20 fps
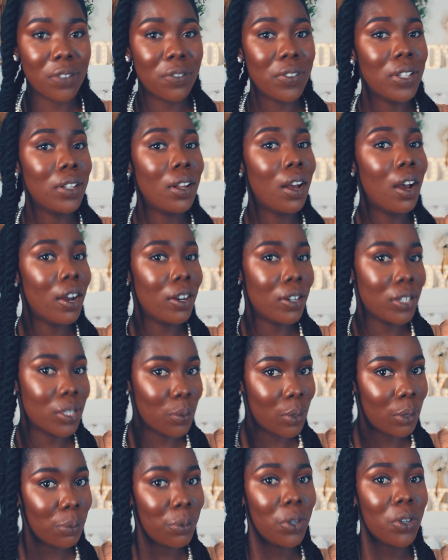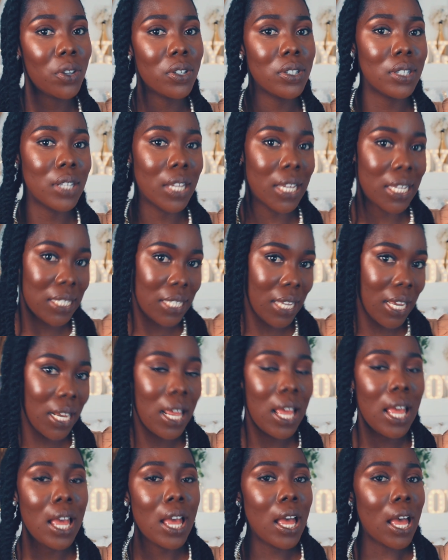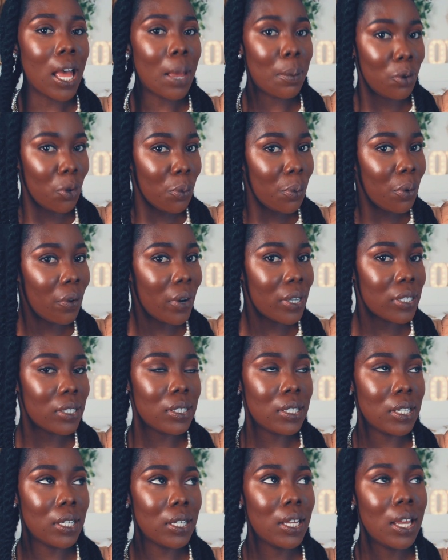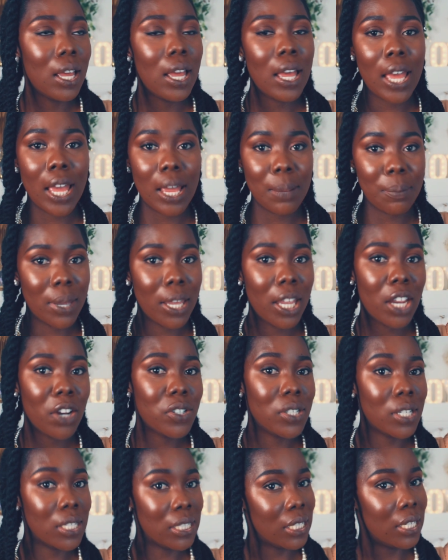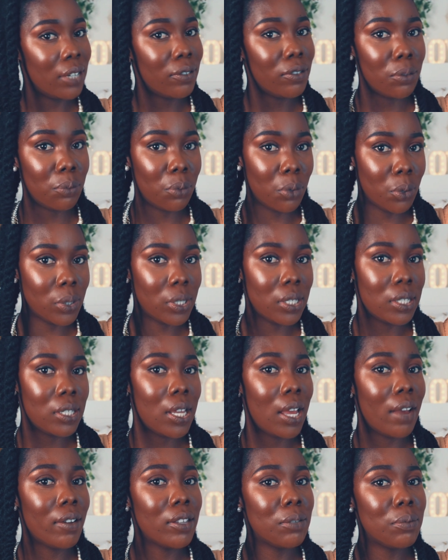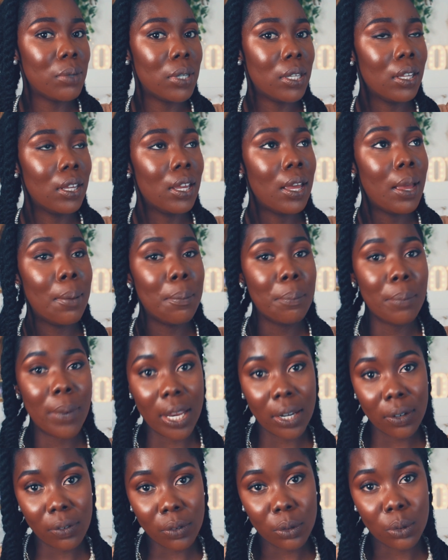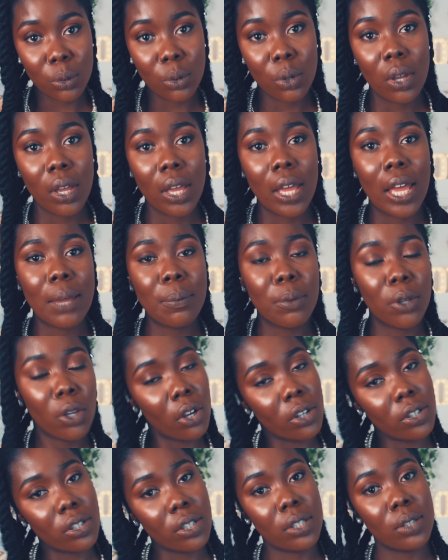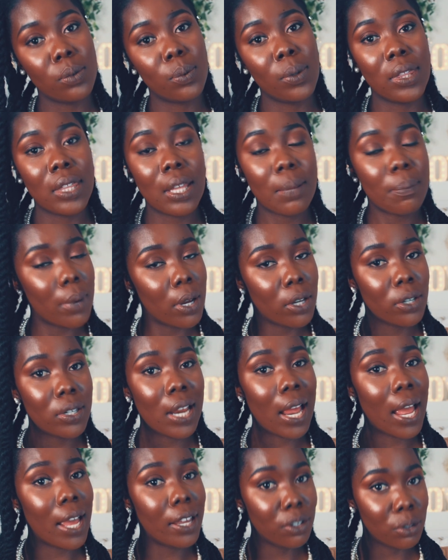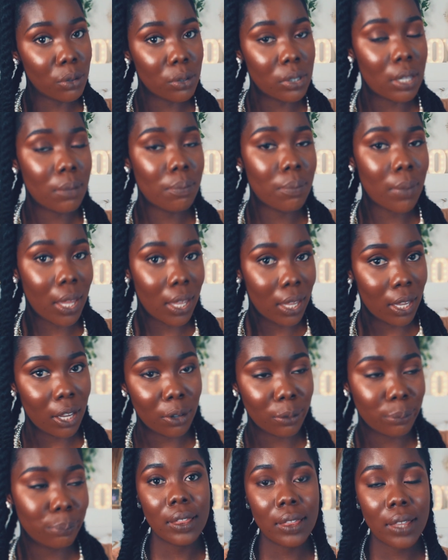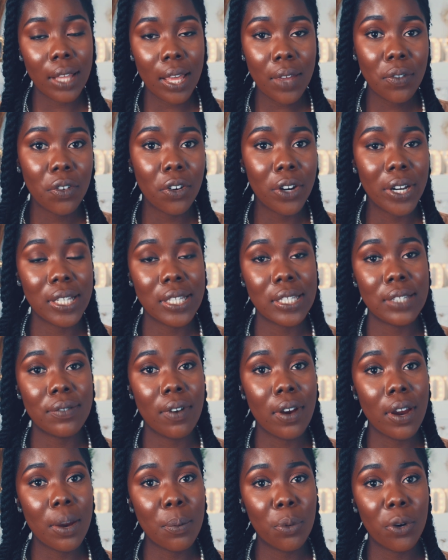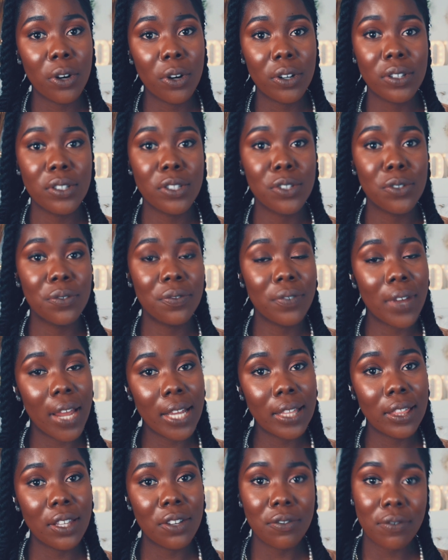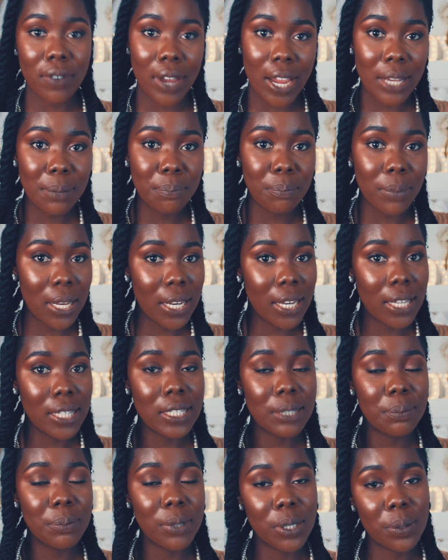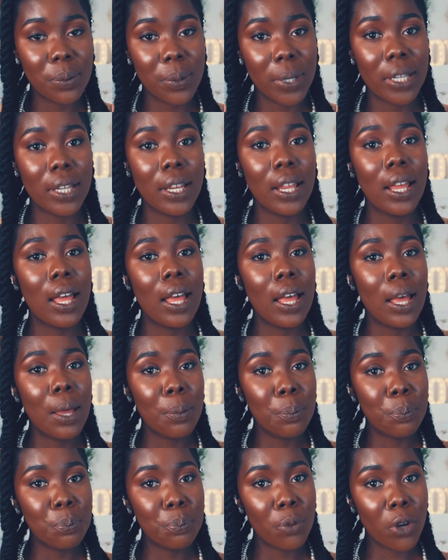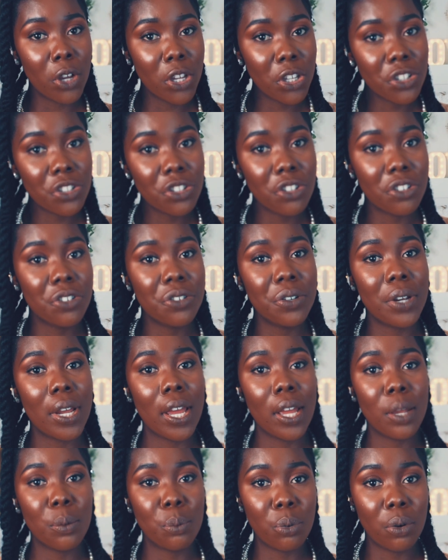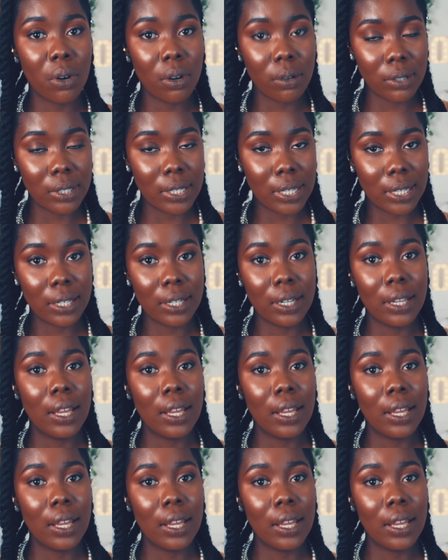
feel hard as well, because like I said, I'm low porosity and my hair is sensitive to protein, so I have to be mindful and be cautious with the amount that I use in my hair. Therefore, it is very important to find the right balance between moisture and protein.